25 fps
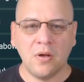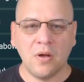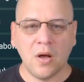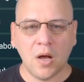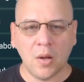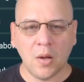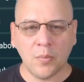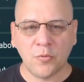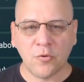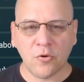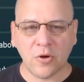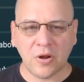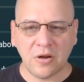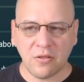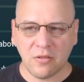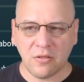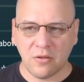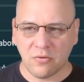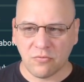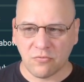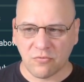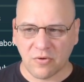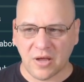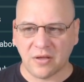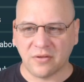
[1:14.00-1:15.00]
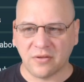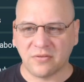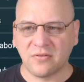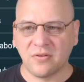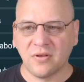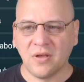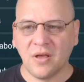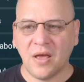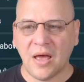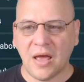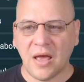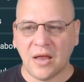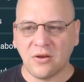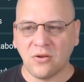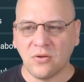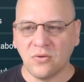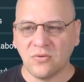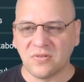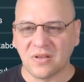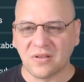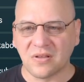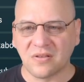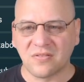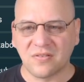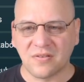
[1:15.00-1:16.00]
upgrading their ranks, and
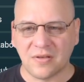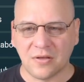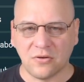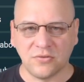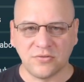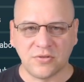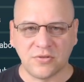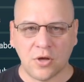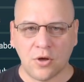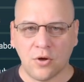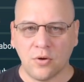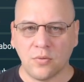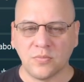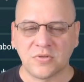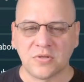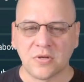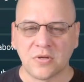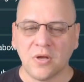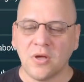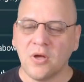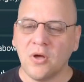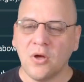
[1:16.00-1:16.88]
using skill tones.